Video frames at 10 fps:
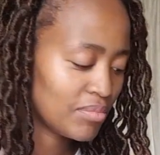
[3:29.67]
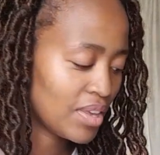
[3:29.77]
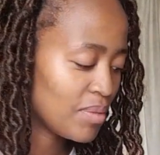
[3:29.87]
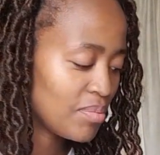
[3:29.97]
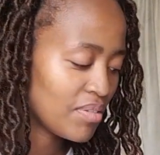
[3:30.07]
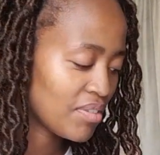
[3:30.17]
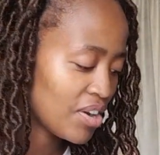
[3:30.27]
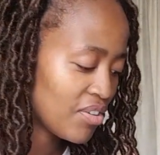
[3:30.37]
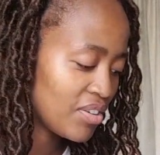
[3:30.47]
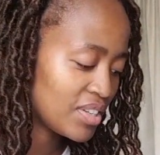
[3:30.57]
keeping
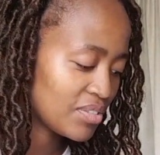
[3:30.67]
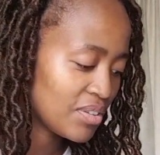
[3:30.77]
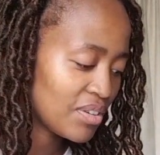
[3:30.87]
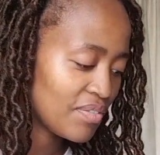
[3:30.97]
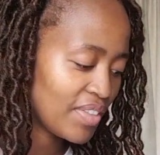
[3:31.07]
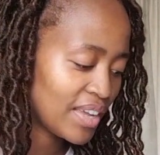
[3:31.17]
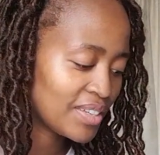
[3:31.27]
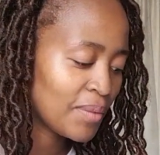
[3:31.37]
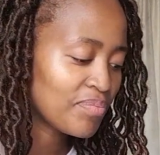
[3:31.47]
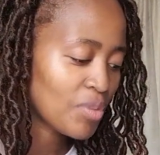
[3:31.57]
record and all of that.
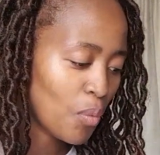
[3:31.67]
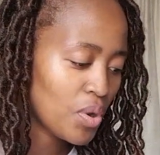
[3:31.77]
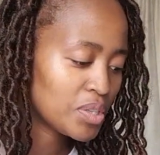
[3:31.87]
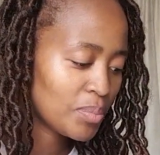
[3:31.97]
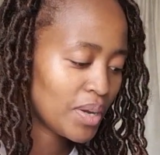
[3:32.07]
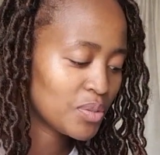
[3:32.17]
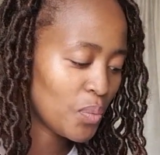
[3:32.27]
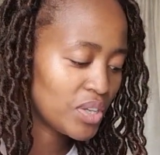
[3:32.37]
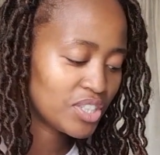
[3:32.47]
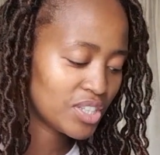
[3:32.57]
Worst part,
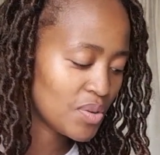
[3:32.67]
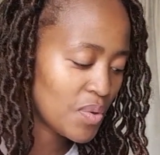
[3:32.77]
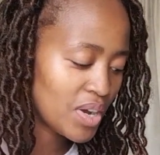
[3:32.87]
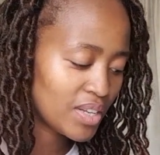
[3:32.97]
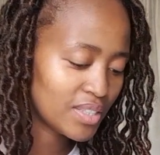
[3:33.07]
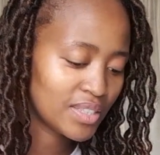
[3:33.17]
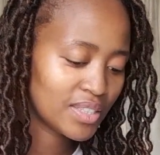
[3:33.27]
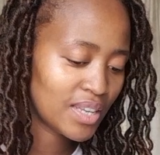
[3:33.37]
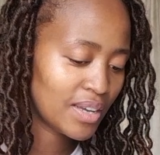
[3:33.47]
when she was